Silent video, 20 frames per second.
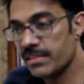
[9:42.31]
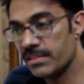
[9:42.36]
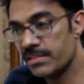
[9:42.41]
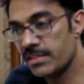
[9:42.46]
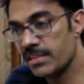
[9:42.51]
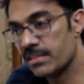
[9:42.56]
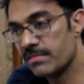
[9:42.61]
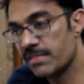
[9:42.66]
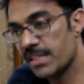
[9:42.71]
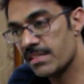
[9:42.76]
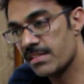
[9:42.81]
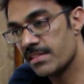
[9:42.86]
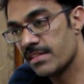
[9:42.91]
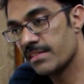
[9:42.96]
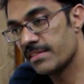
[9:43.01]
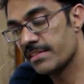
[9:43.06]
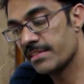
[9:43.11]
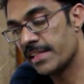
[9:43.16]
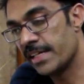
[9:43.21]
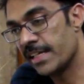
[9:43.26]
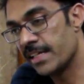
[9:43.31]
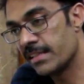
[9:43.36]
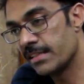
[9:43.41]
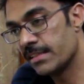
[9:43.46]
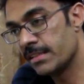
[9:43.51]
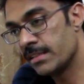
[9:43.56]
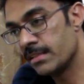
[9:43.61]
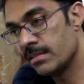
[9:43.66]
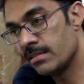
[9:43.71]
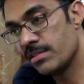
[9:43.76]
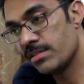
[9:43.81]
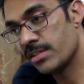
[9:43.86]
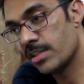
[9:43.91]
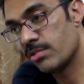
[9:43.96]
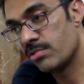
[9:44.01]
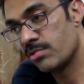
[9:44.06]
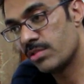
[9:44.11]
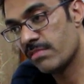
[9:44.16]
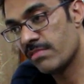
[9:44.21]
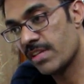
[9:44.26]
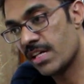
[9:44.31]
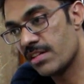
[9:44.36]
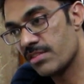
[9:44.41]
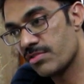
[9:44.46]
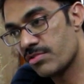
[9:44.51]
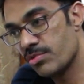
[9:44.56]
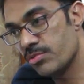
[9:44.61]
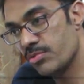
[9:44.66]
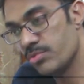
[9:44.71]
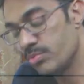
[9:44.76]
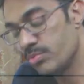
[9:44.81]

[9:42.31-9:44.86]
sequences like uh, this coronavirus 2